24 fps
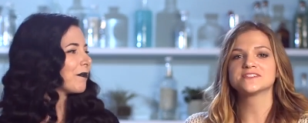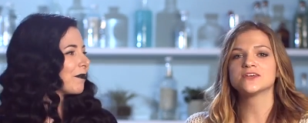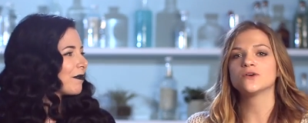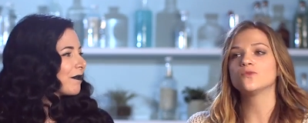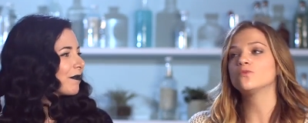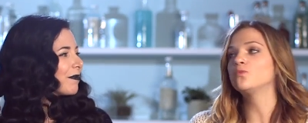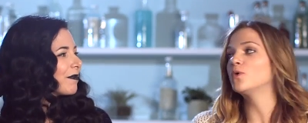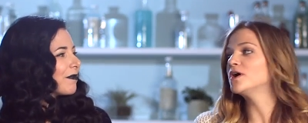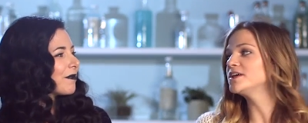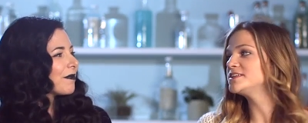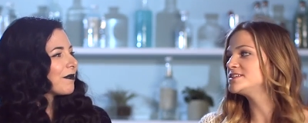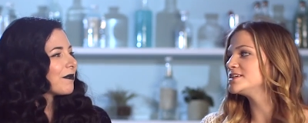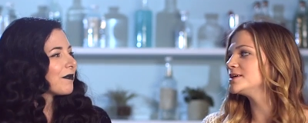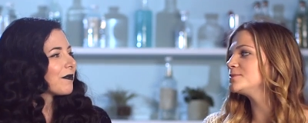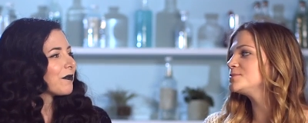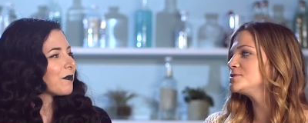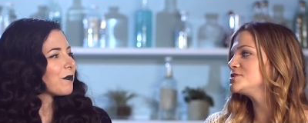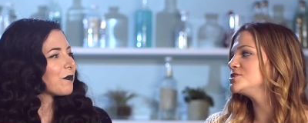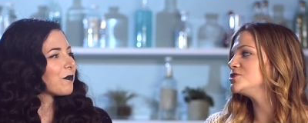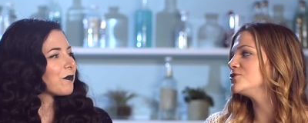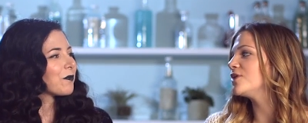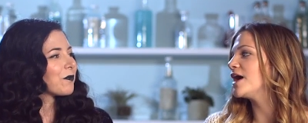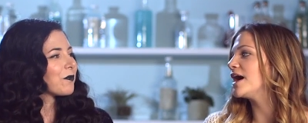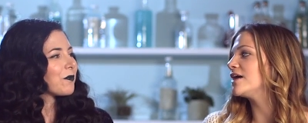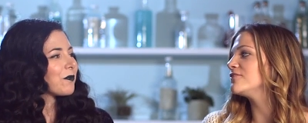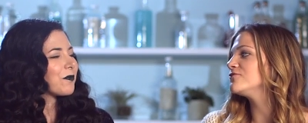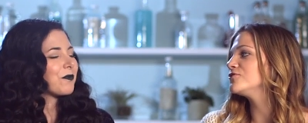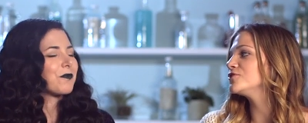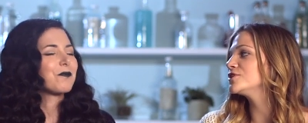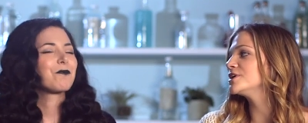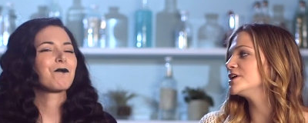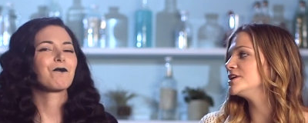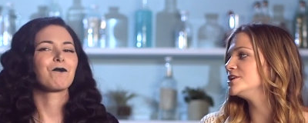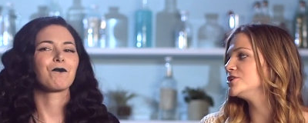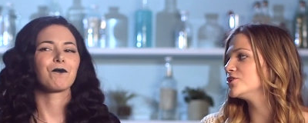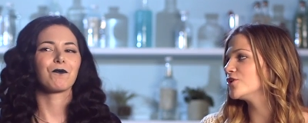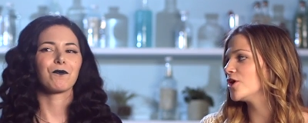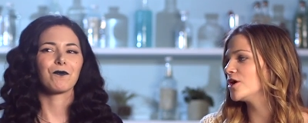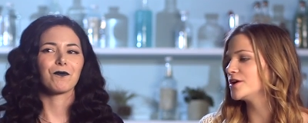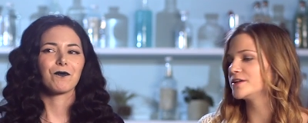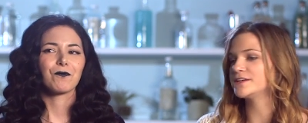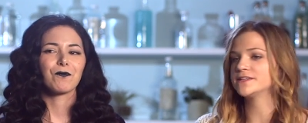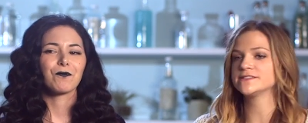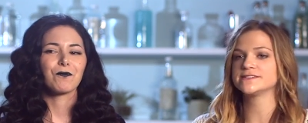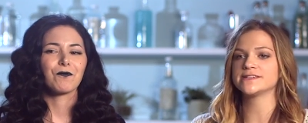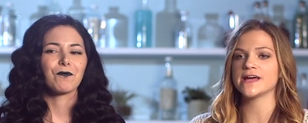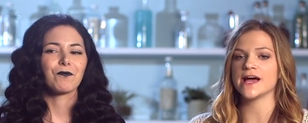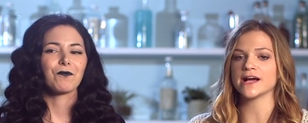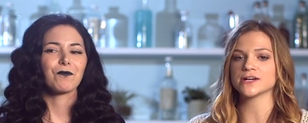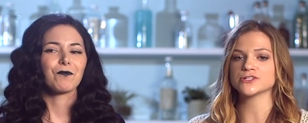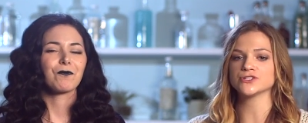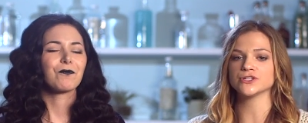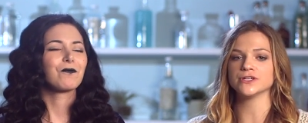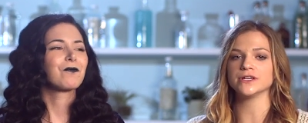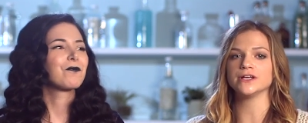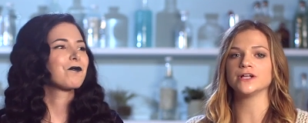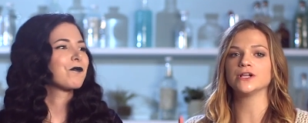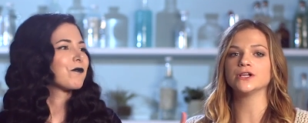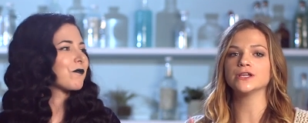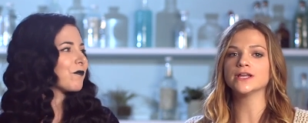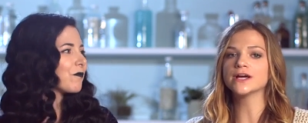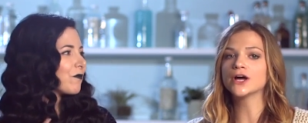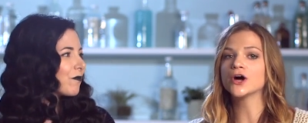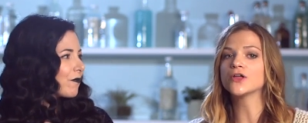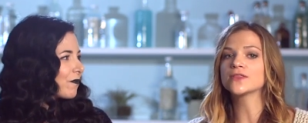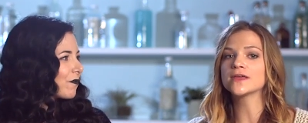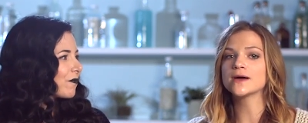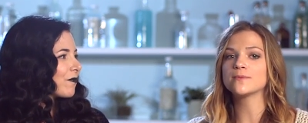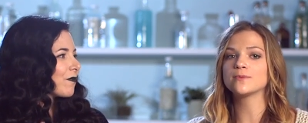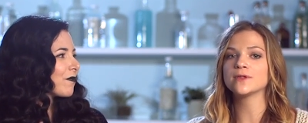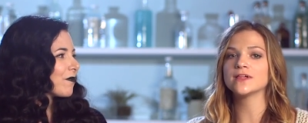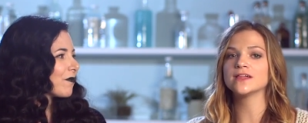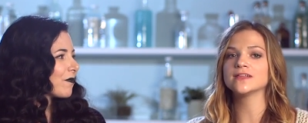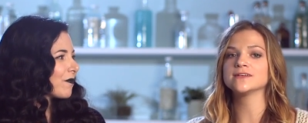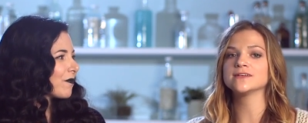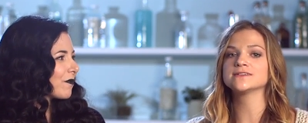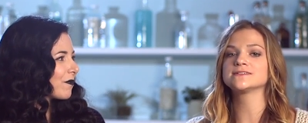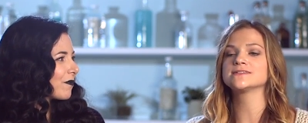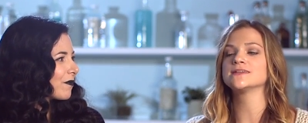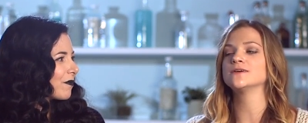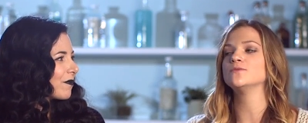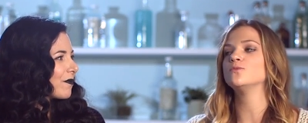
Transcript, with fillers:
Speaker 1: So what tips do you have for getting your audience to actually click on that playlist